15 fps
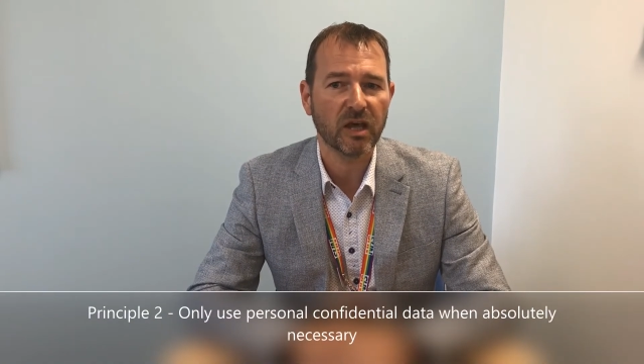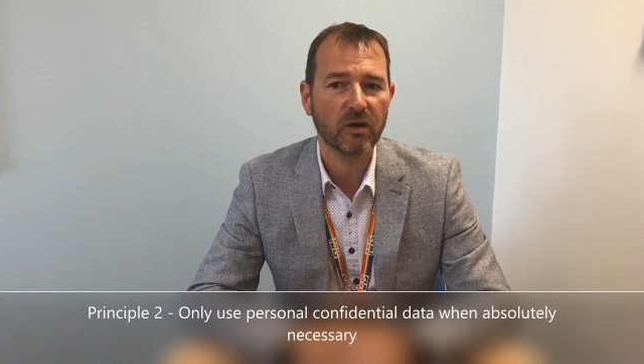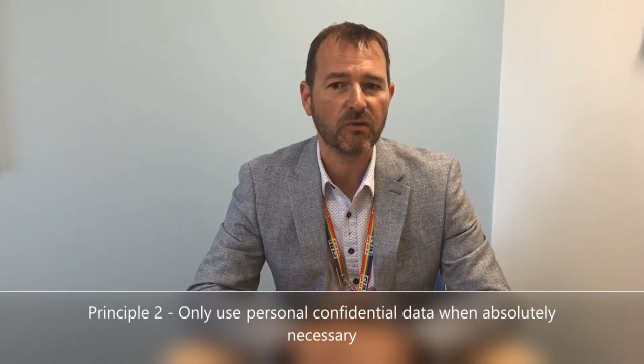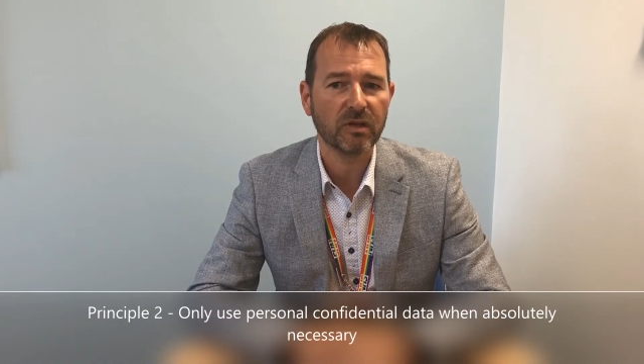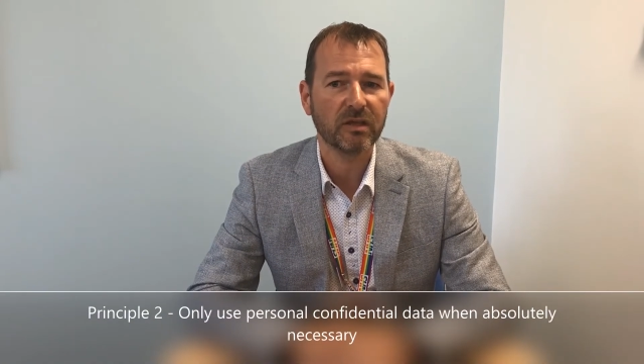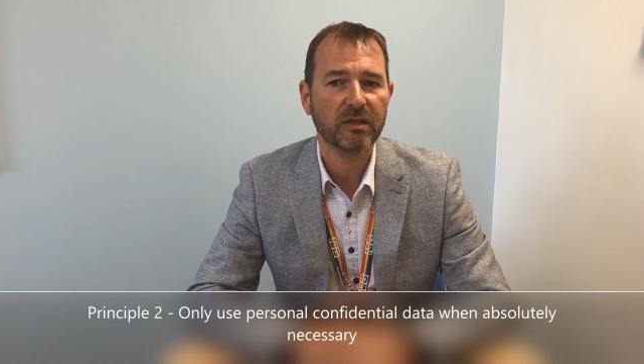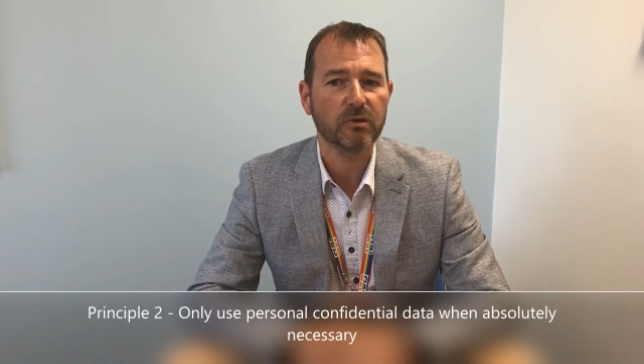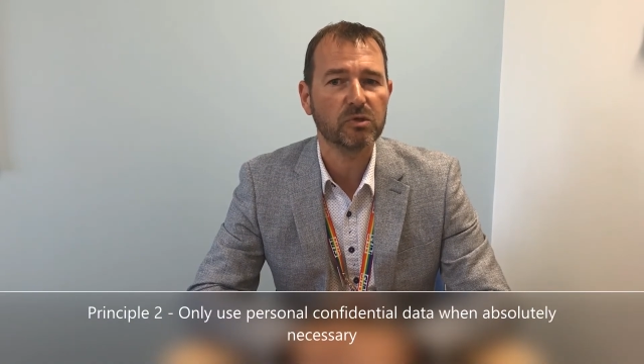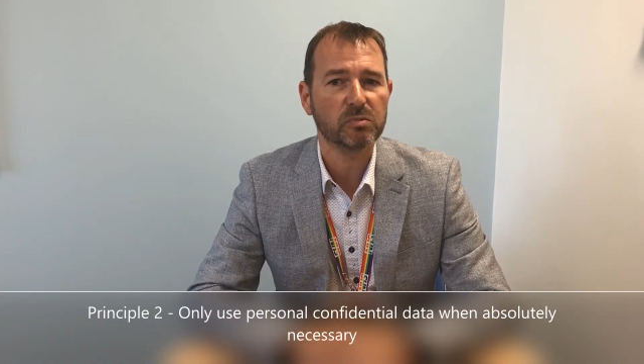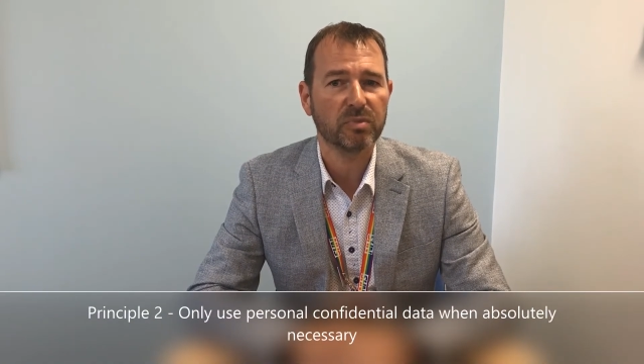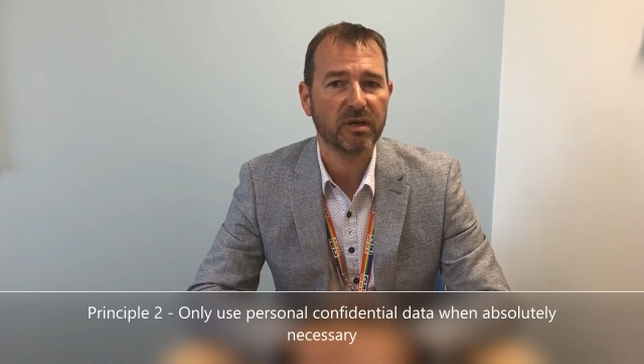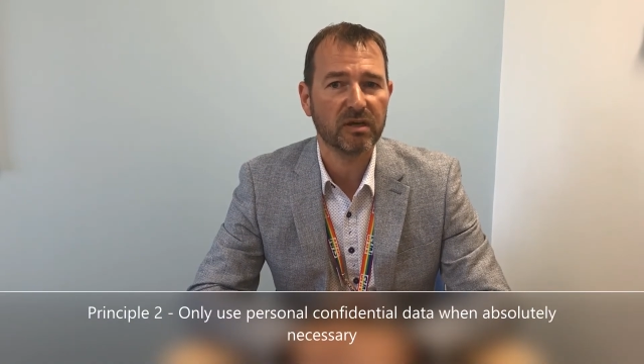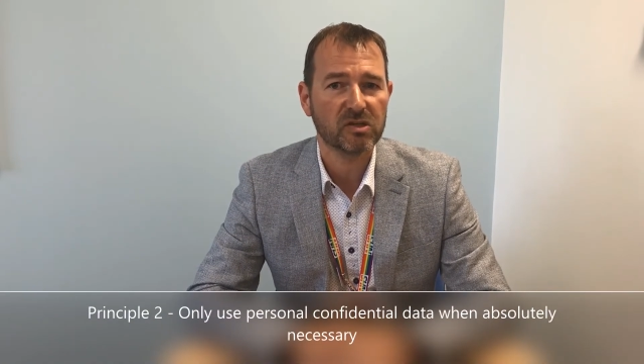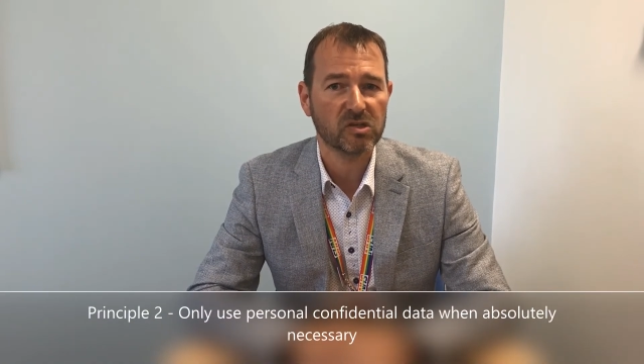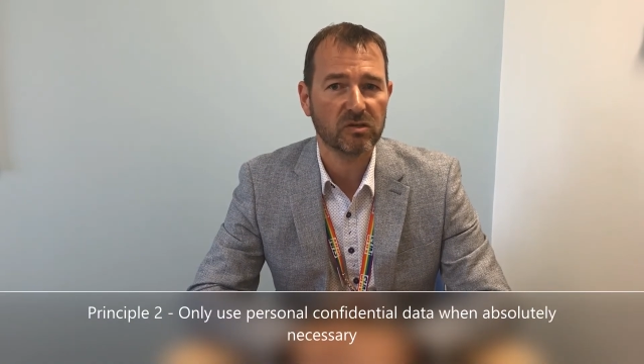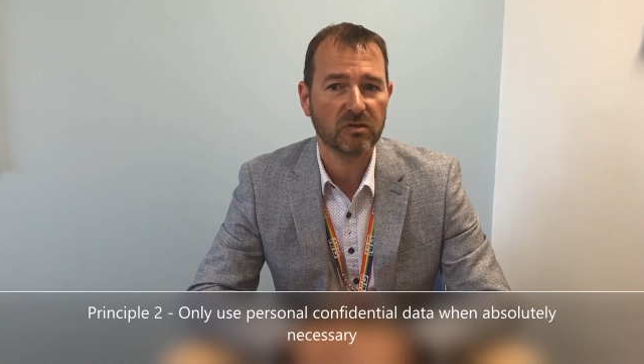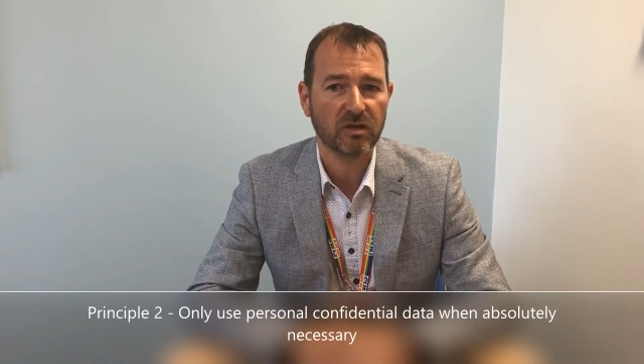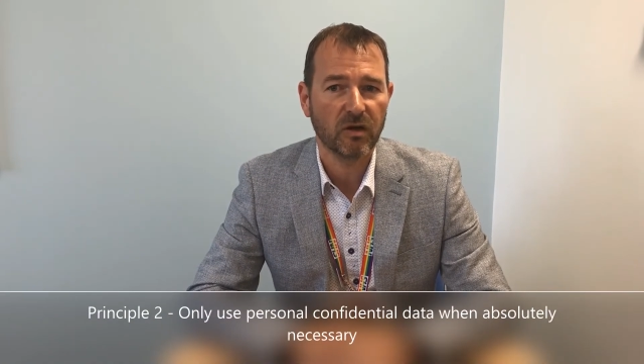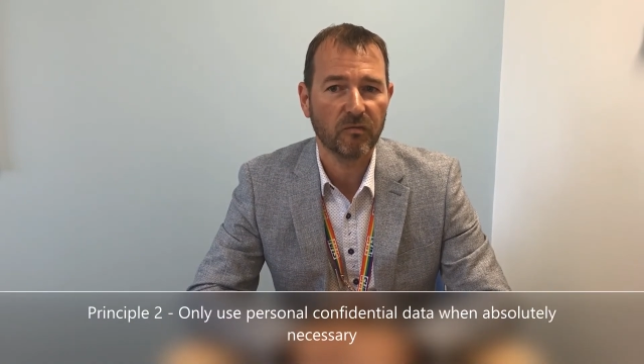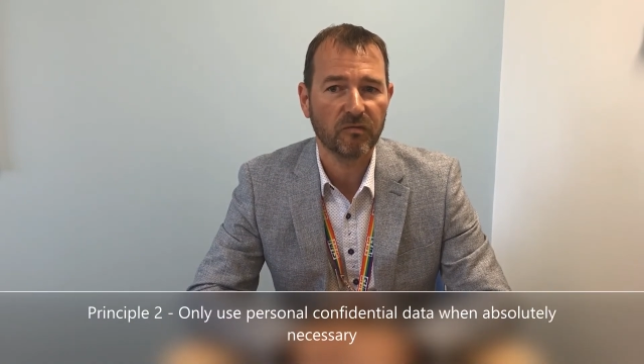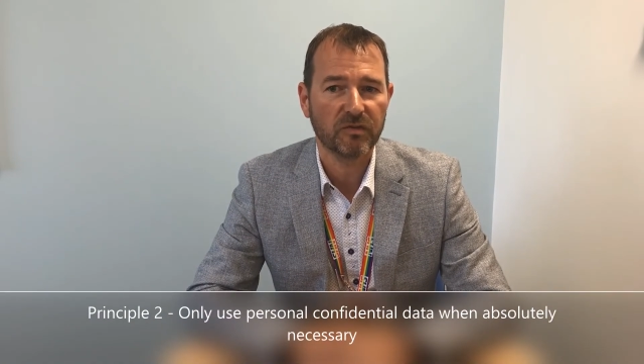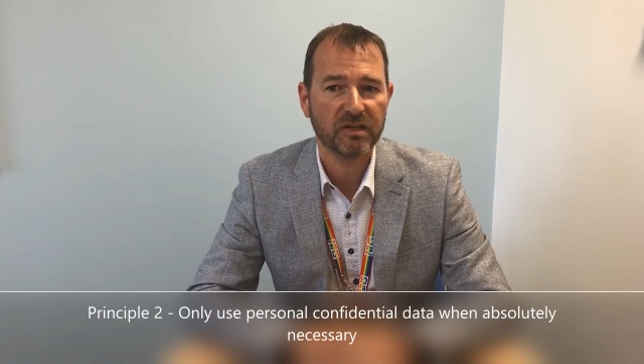only use personal
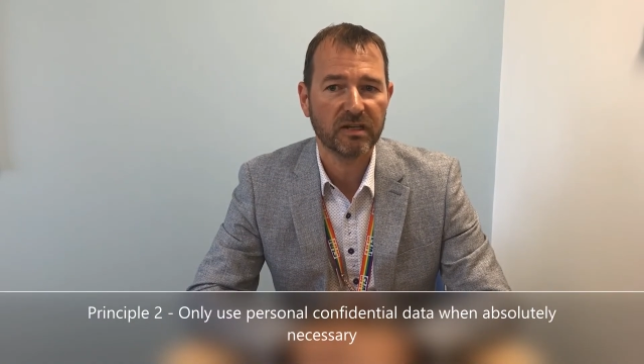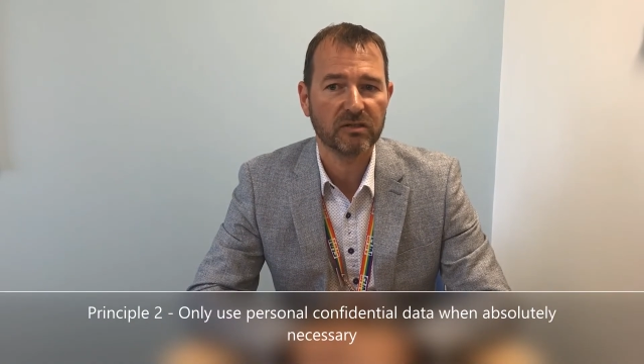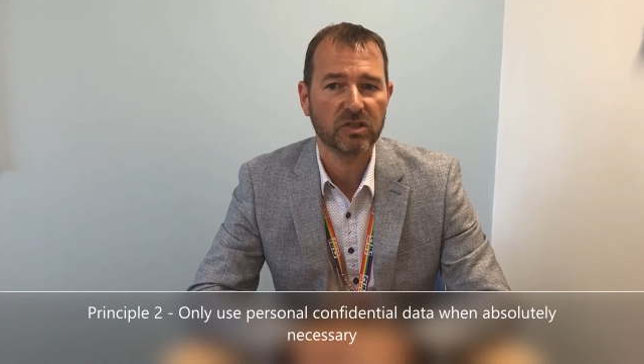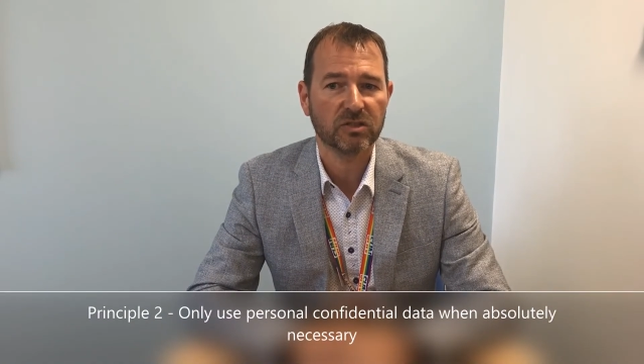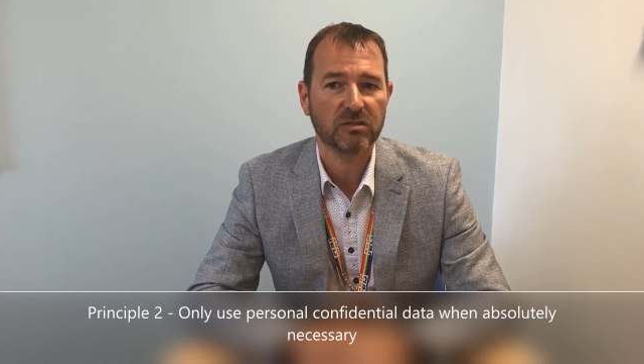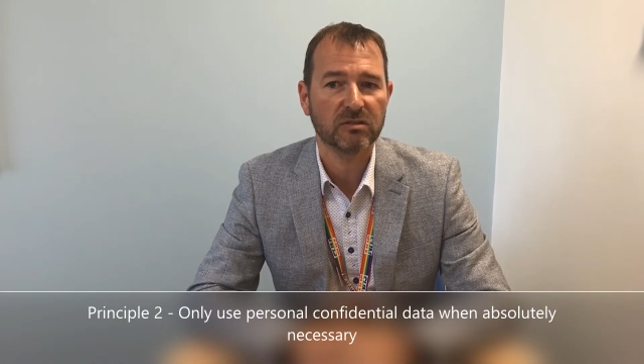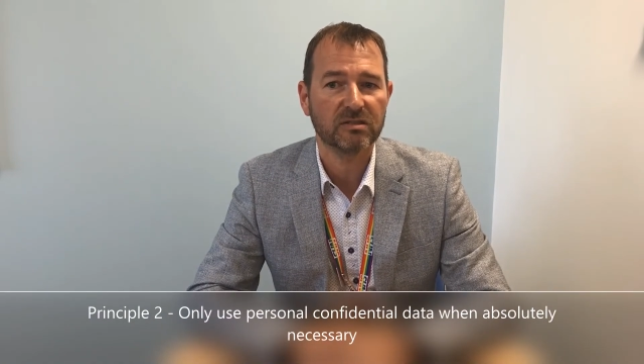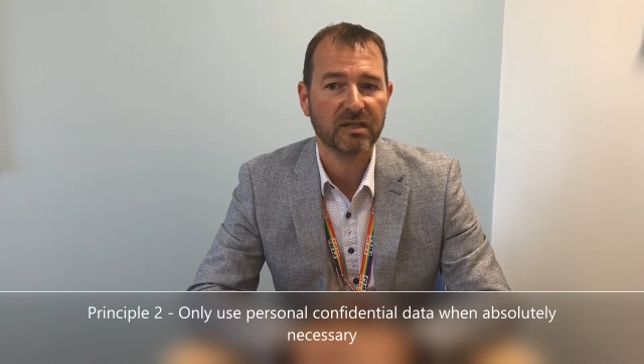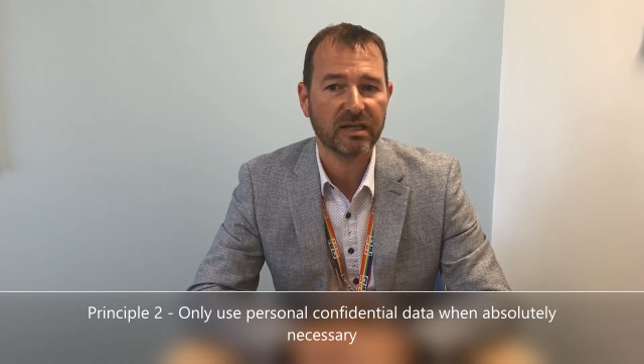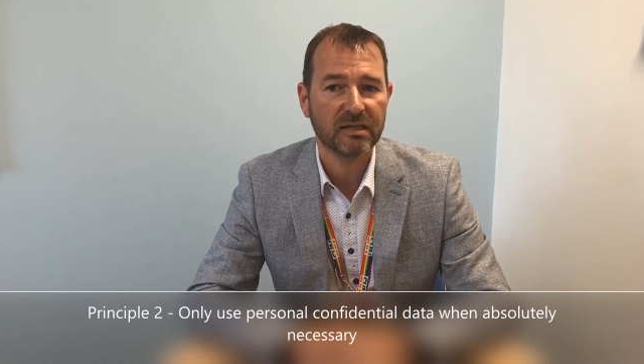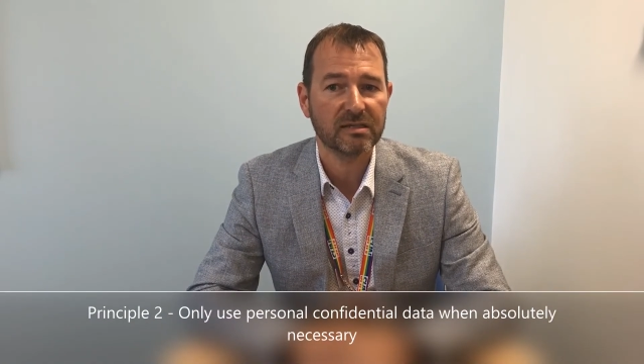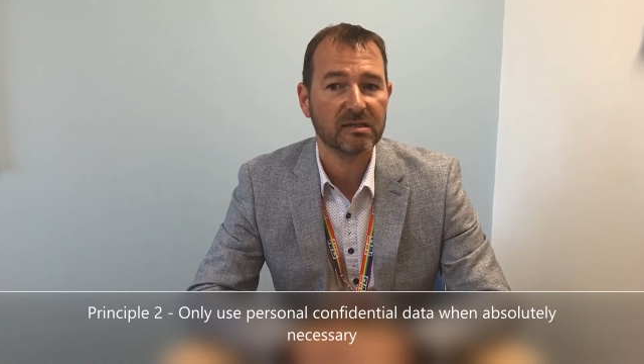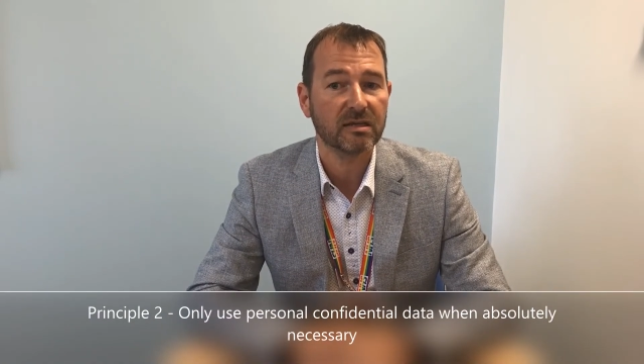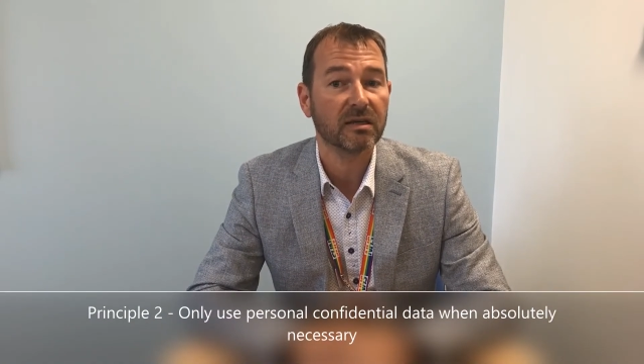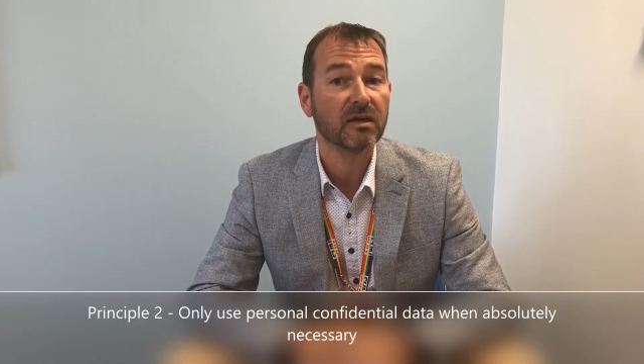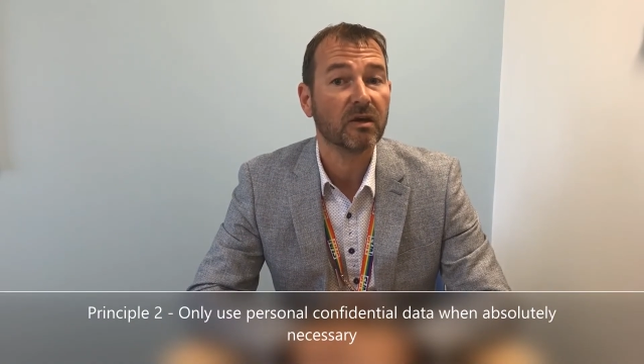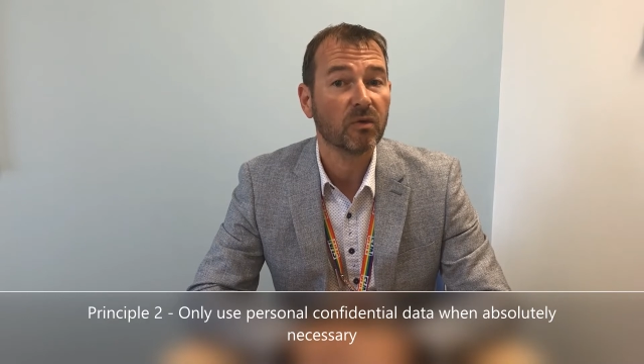confidential data